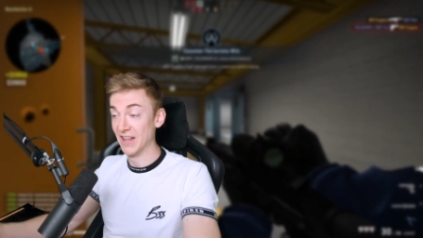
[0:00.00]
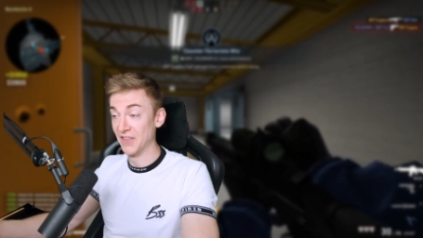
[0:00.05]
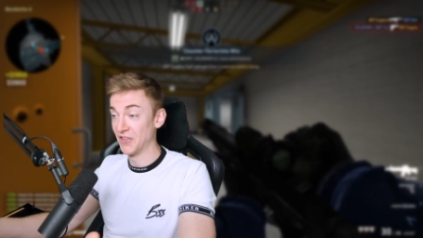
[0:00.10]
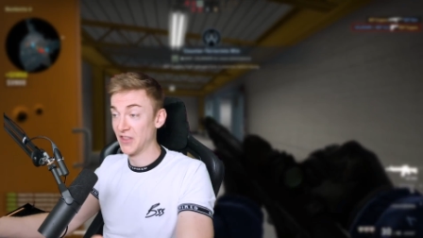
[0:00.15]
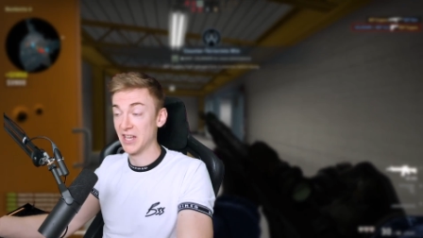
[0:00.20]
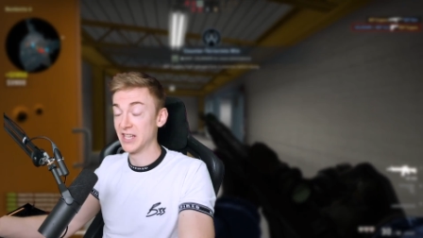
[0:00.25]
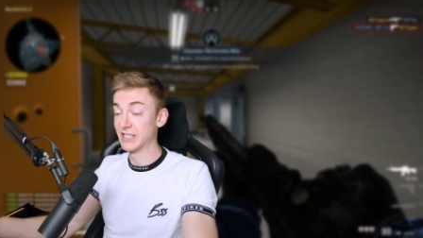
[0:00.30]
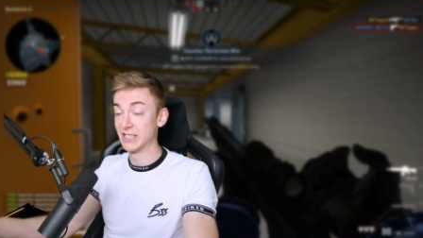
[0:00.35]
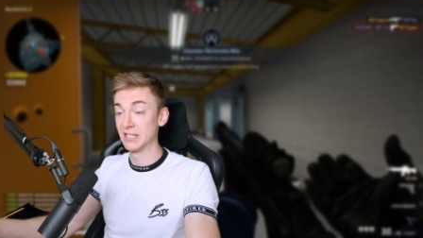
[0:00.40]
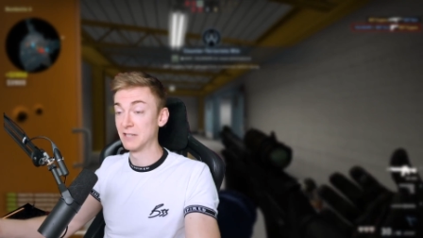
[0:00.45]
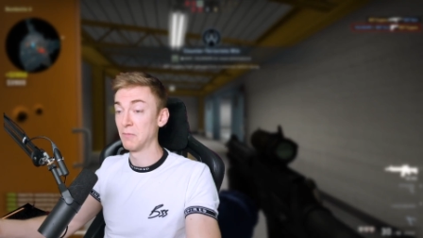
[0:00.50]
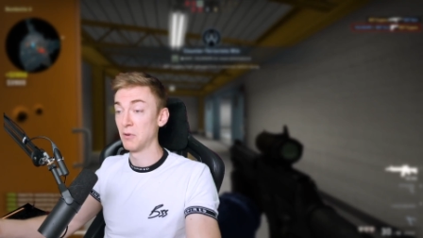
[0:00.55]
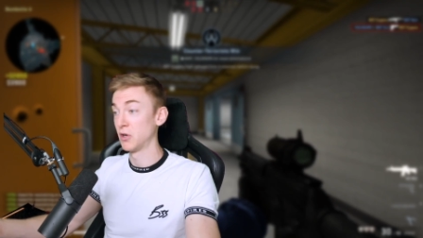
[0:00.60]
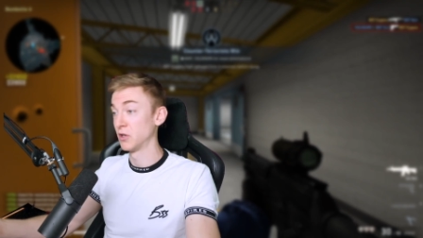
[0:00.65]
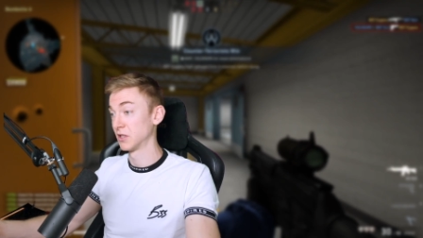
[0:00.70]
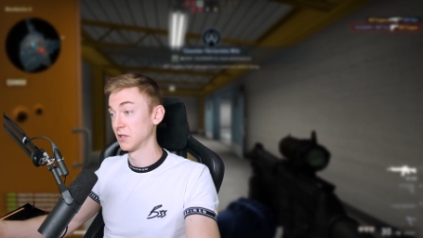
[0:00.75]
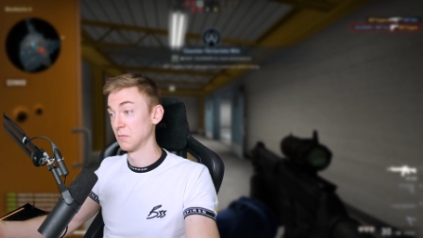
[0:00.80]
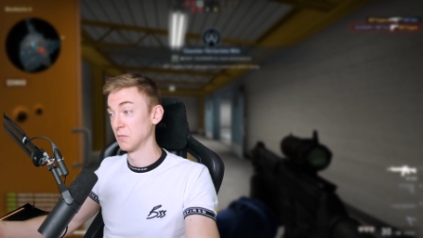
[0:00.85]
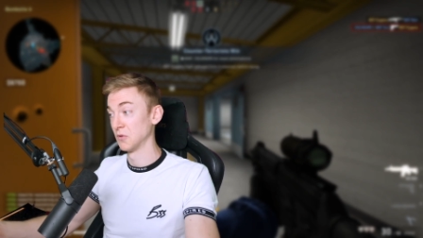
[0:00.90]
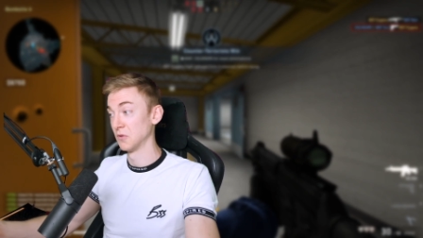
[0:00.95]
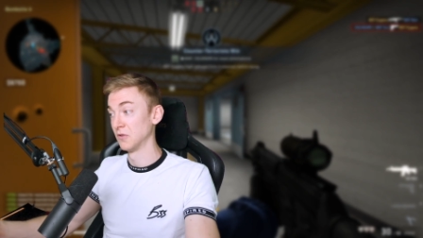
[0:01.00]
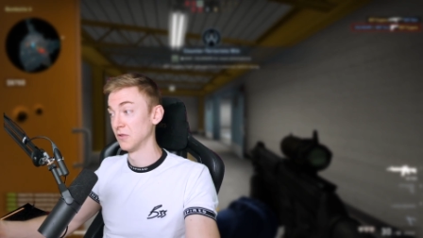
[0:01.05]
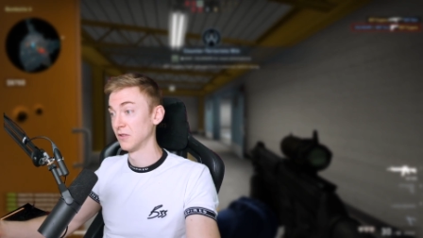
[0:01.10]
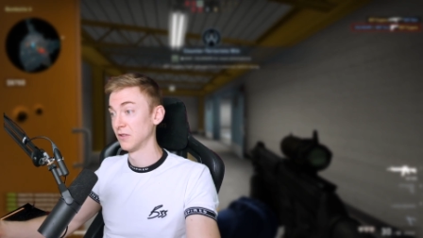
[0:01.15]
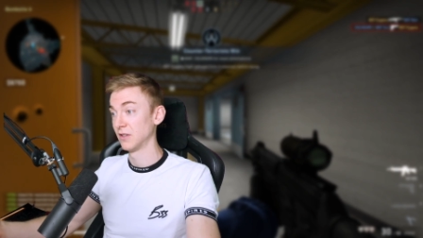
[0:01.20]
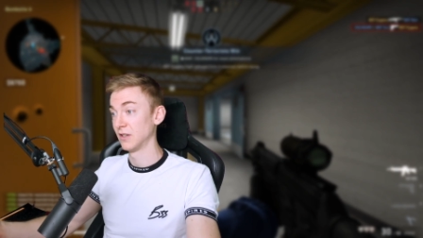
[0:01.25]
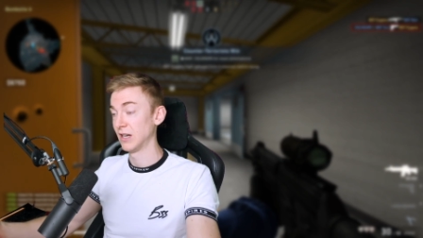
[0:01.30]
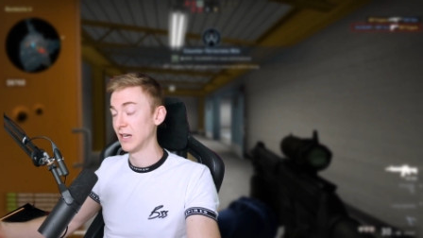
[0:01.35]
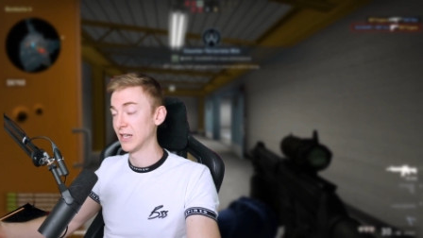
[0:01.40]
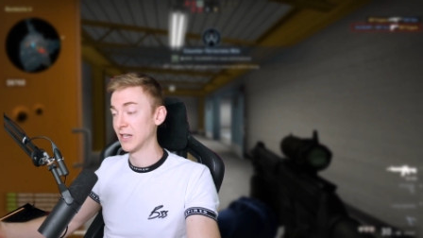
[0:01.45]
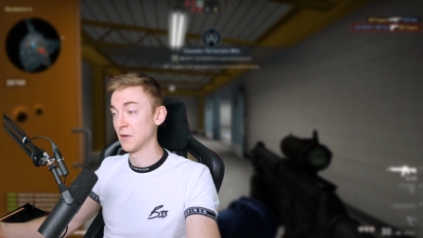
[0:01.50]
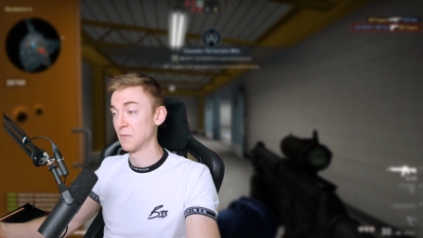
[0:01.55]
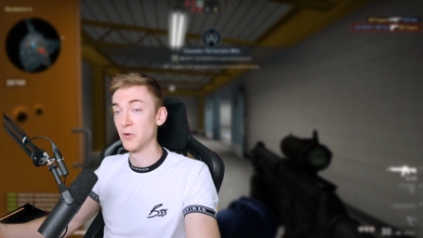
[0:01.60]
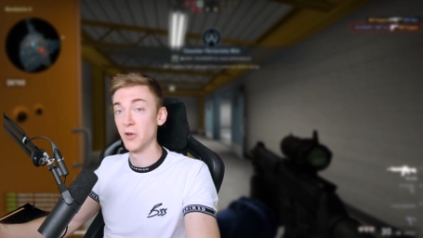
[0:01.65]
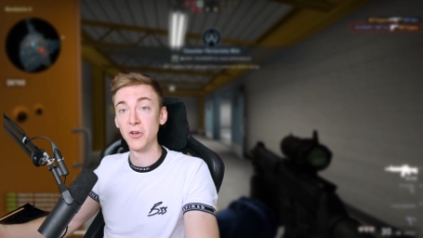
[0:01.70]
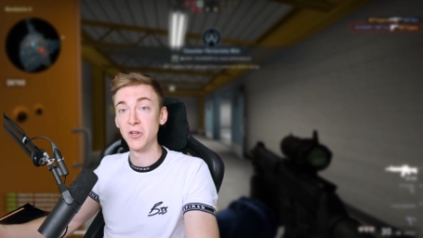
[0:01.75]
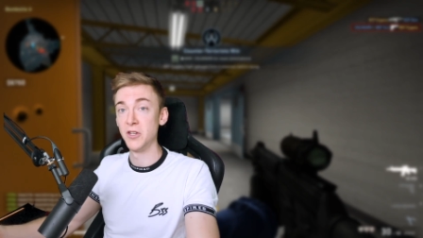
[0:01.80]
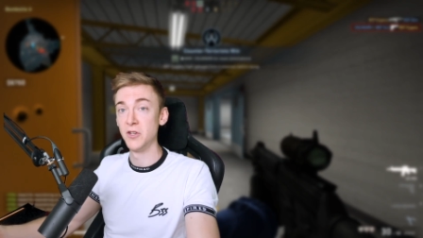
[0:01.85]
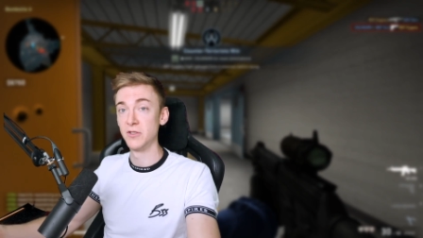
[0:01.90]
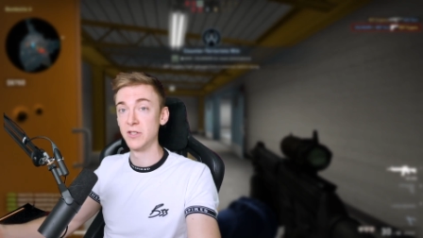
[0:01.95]
and this is possible. And I'm
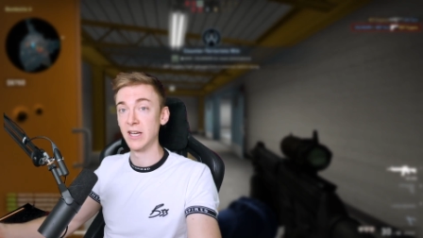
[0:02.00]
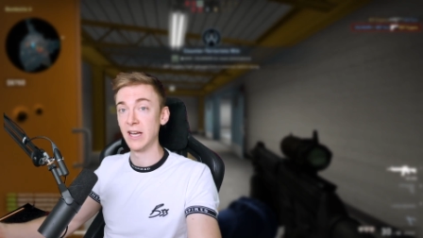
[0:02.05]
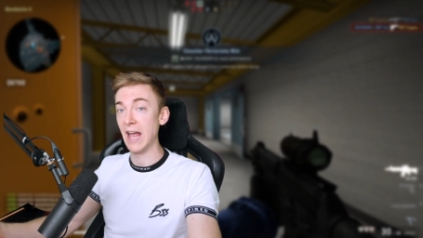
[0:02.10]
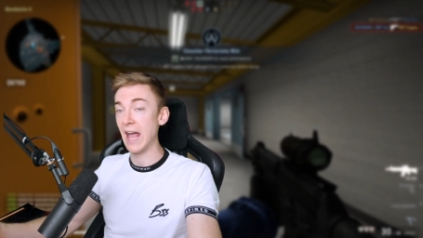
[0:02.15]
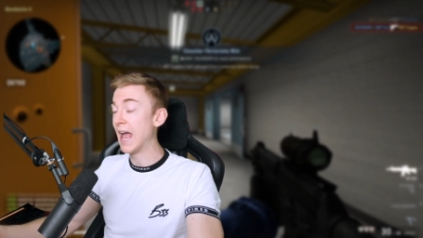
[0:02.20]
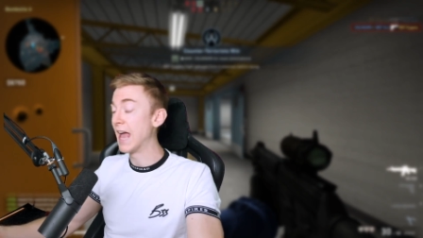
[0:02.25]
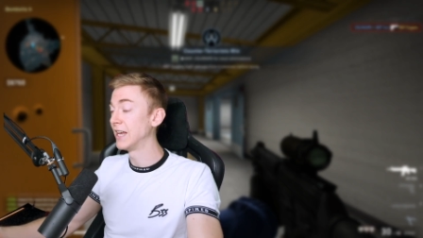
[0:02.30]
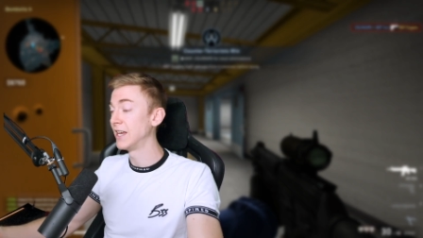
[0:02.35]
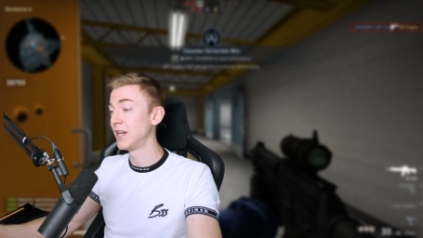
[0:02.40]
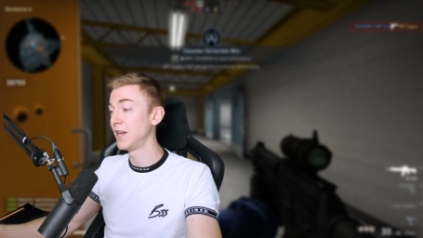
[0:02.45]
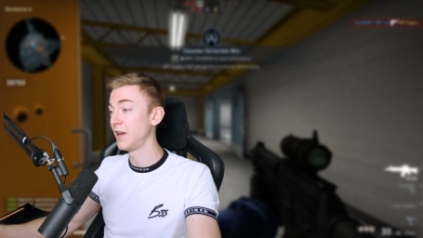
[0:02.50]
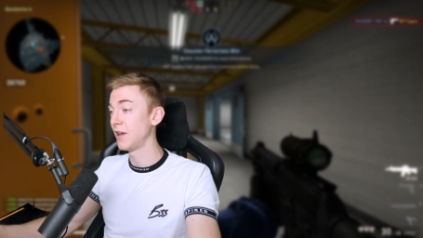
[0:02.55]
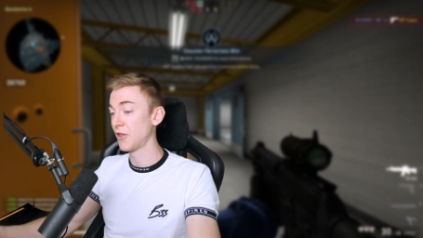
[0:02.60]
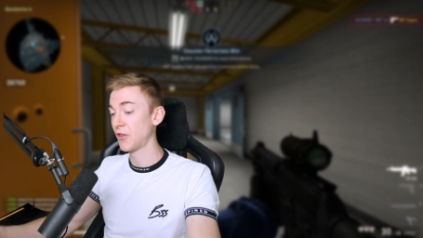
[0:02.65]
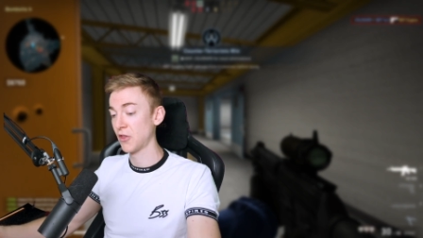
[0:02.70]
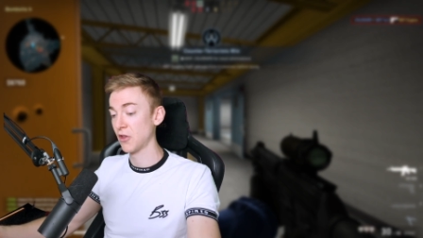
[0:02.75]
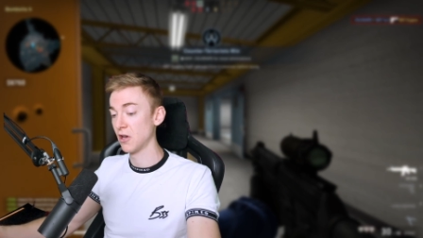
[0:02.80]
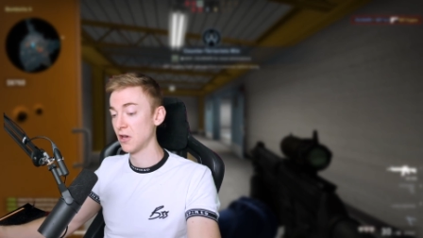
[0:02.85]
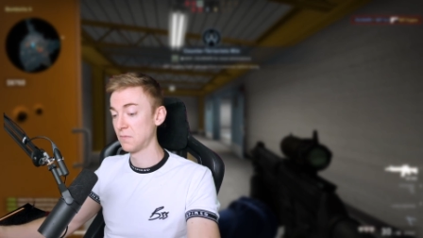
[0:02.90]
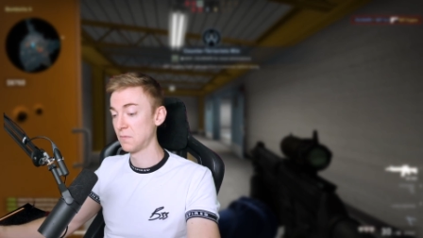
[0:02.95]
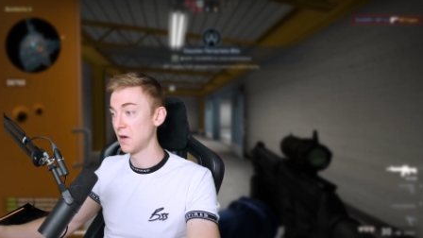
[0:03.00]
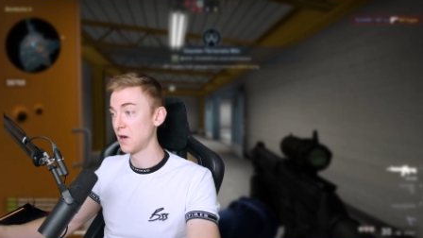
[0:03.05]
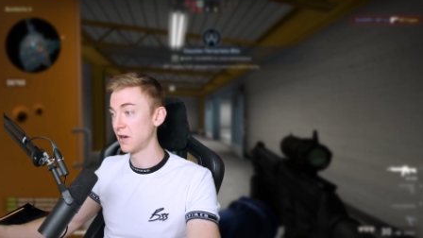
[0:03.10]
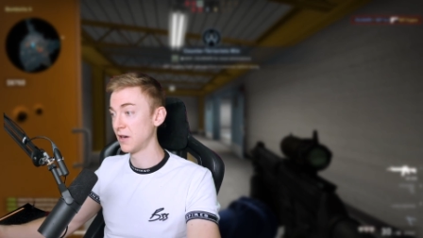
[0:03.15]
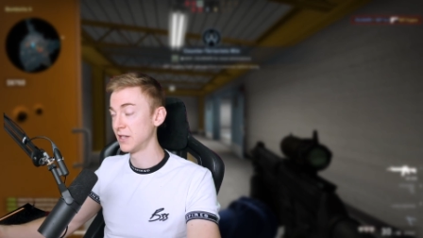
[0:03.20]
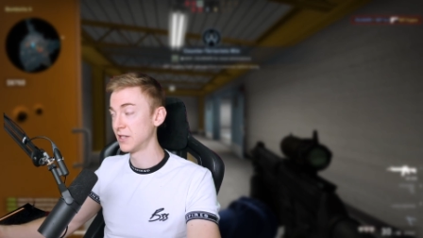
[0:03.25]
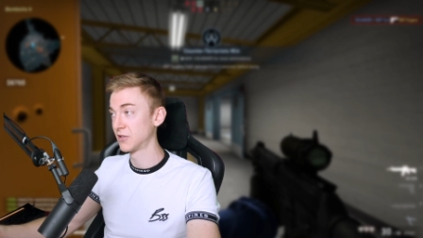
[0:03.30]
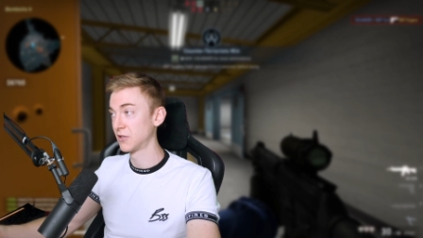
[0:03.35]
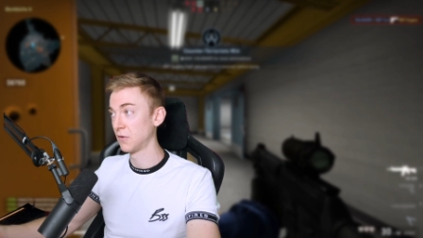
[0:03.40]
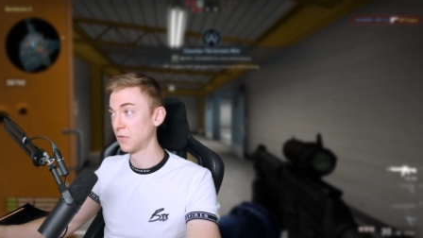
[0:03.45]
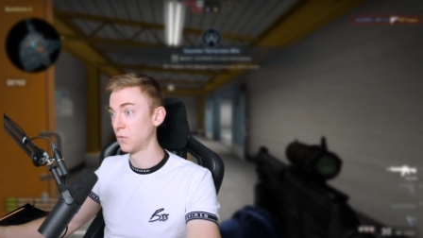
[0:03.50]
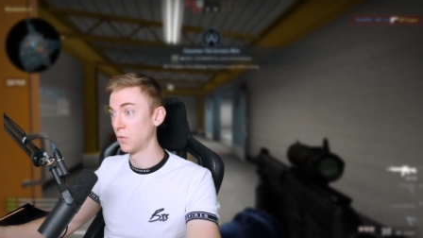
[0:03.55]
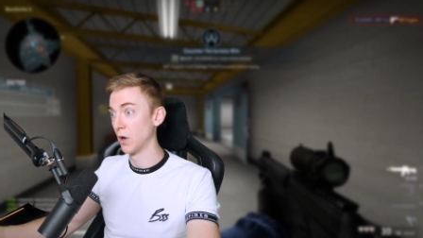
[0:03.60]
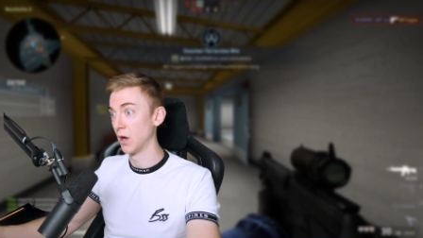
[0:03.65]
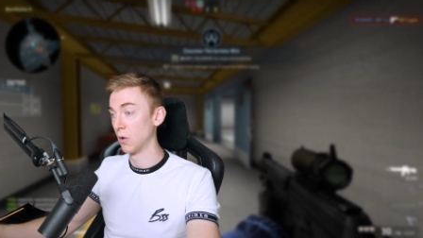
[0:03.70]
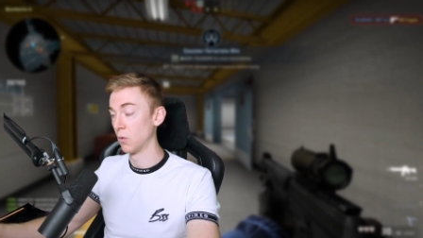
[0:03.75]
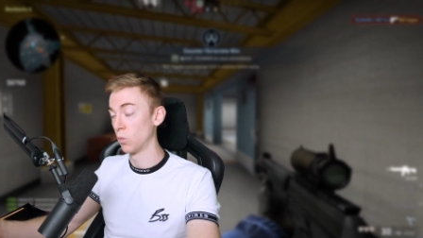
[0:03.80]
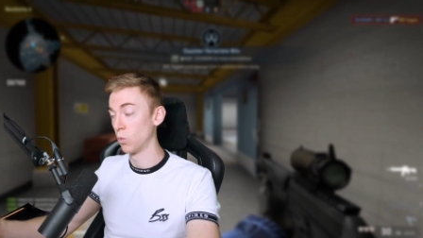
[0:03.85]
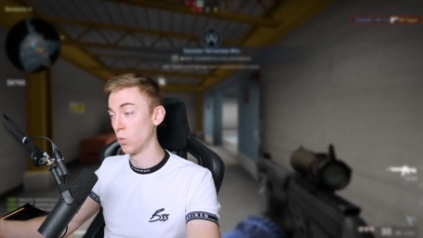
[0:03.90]
not using any third-party software